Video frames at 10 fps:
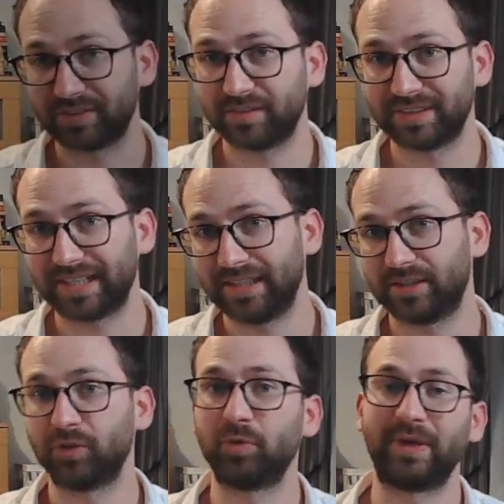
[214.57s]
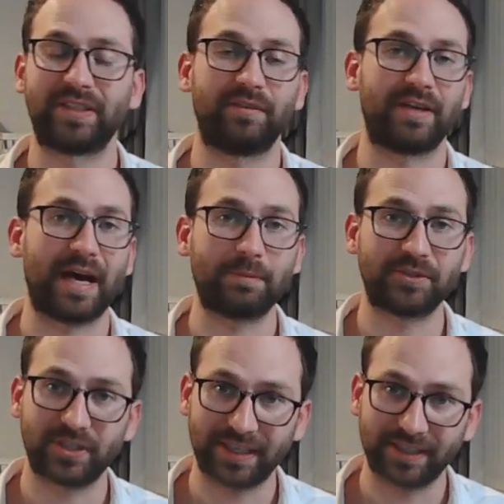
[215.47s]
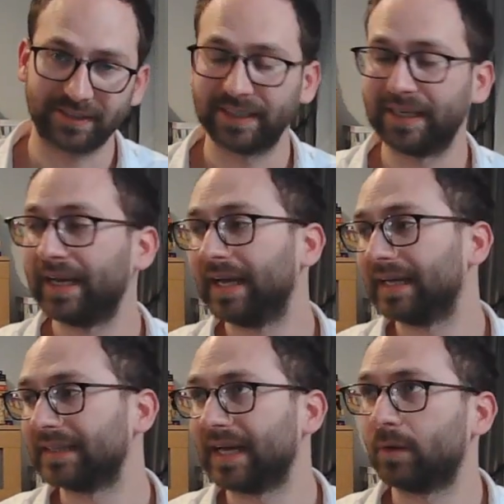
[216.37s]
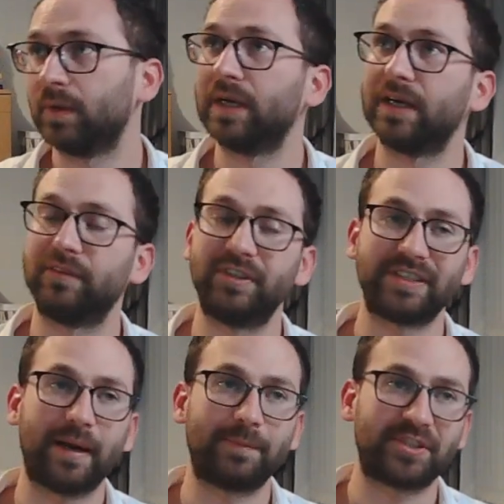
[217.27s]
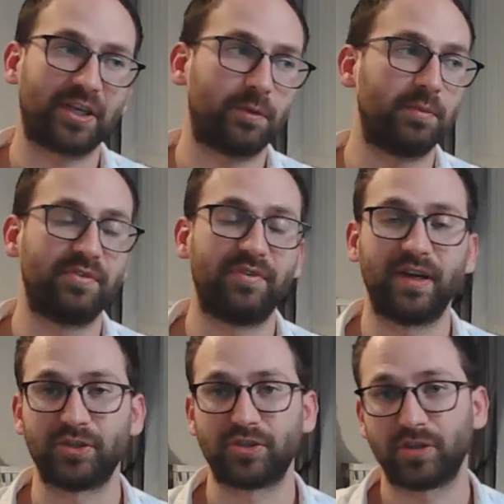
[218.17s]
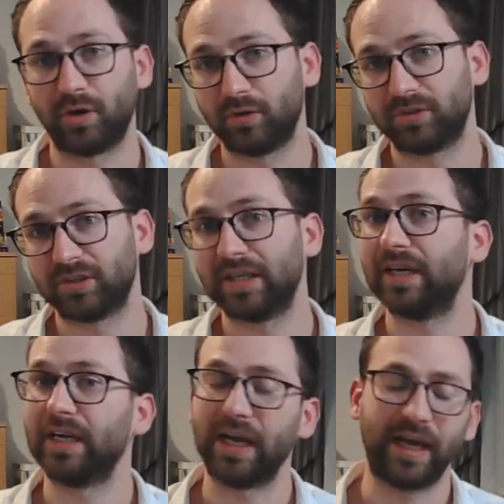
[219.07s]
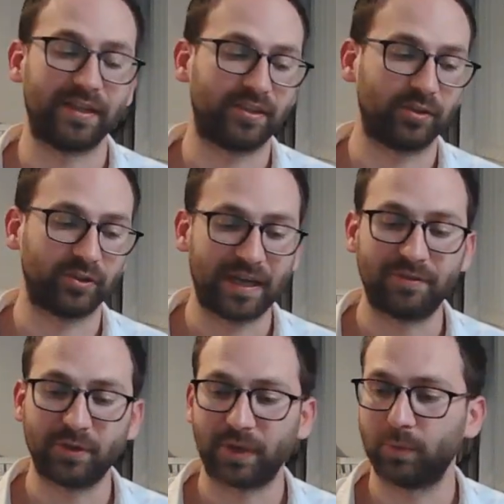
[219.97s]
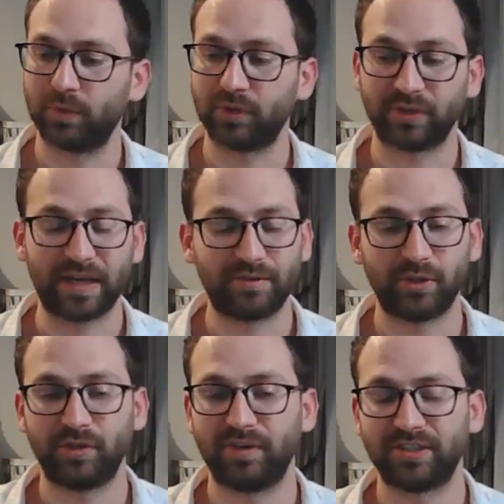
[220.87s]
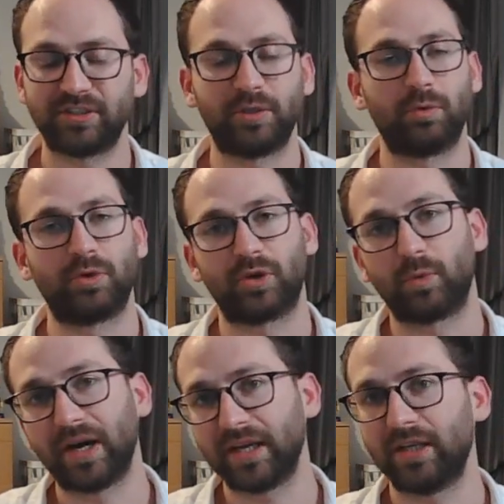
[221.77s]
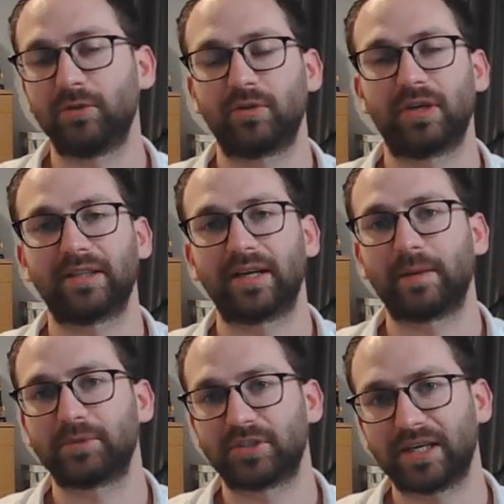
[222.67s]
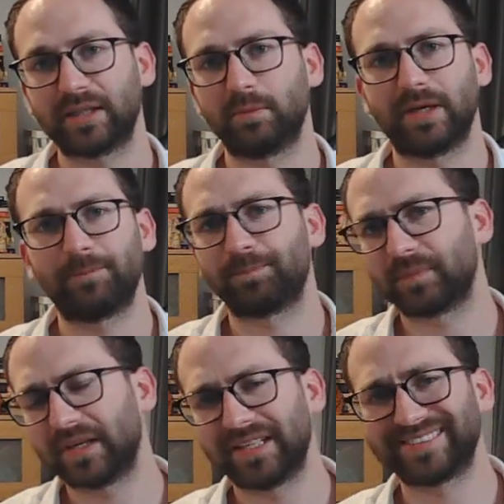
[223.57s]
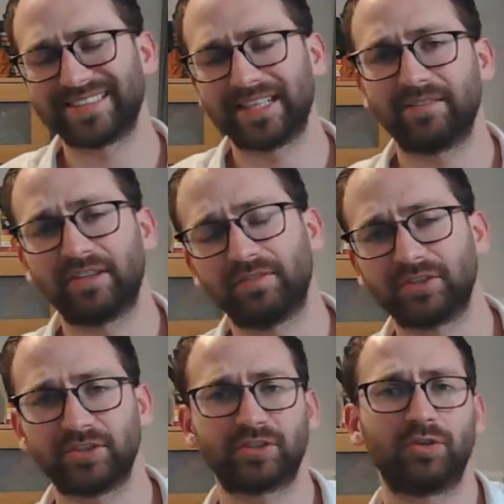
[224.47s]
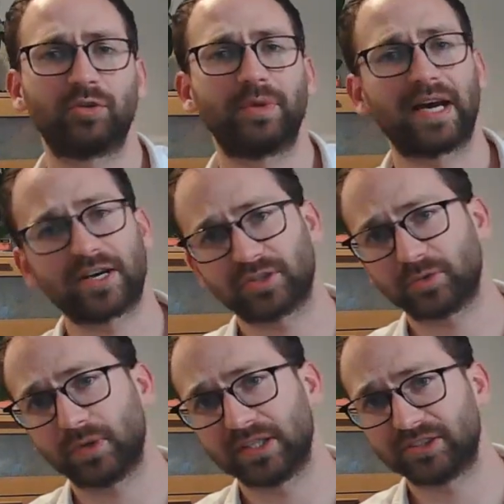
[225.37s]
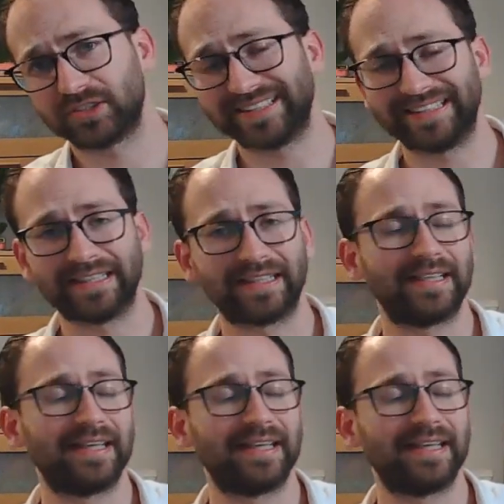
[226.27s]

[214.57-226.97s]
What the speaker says: the title, you might have an abstract. Now, this abstract will be fairly short, and not every university will require you to write an abstract, but let's say that this is going to be 100 words here,